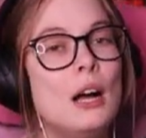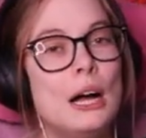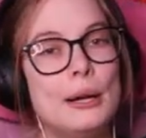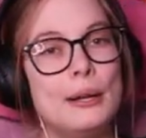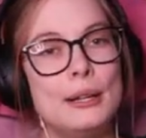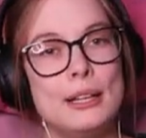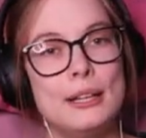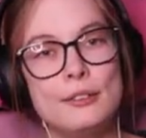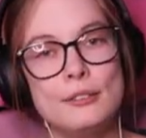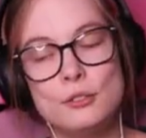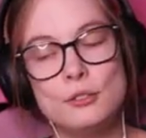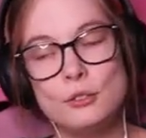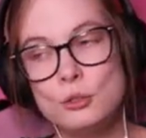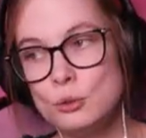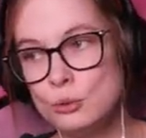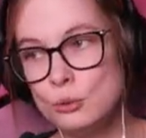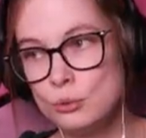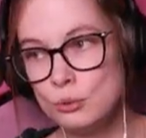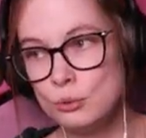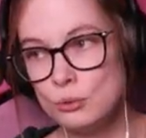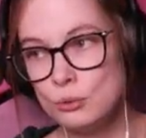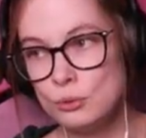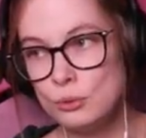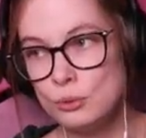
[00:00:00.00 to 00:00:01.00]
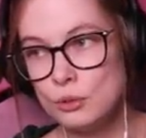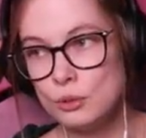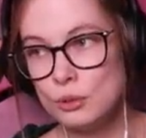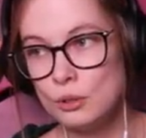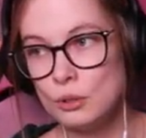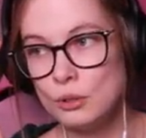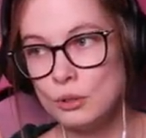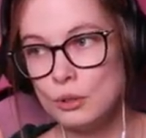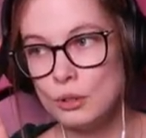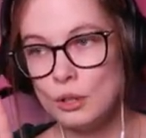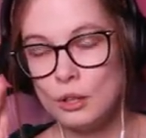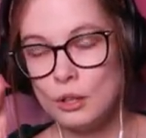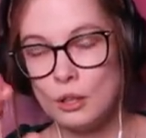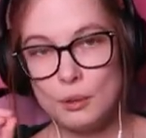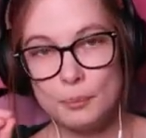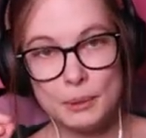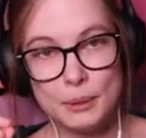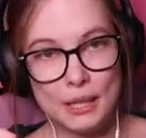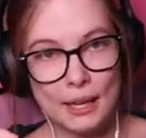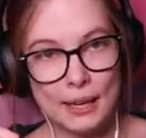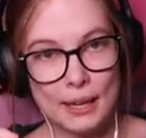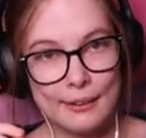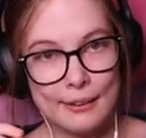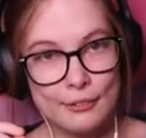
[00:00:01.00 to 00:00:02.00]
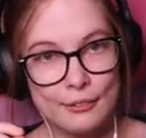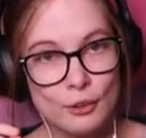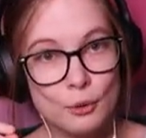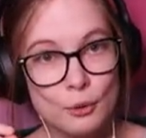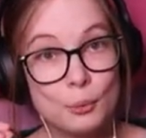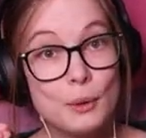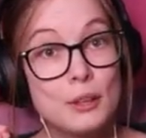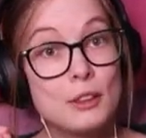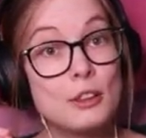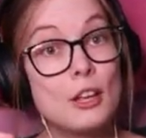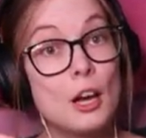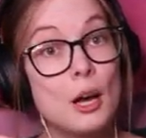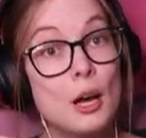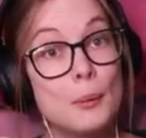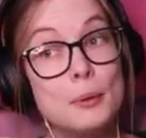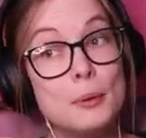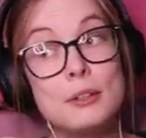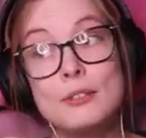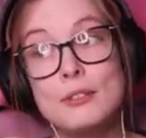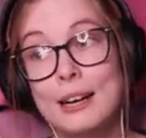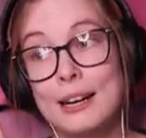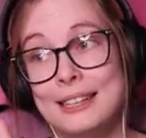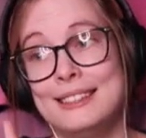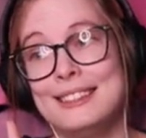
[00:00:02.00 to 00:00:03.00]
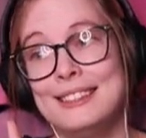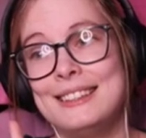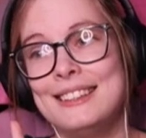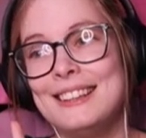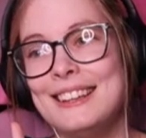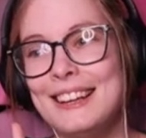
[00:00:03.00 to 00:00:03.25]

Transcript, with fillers: have to be careful with copyright.